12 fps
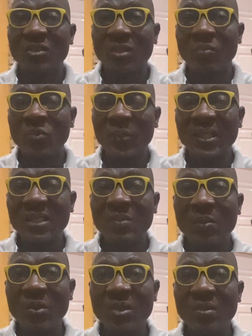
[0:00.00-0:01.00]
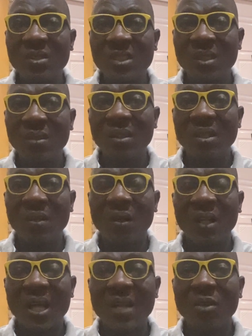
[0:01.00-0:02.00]
some spaces, maybe
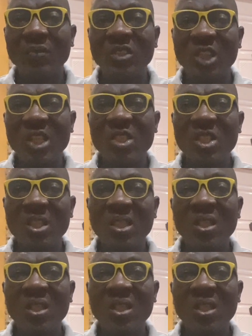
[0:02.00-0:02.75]
on kind of changing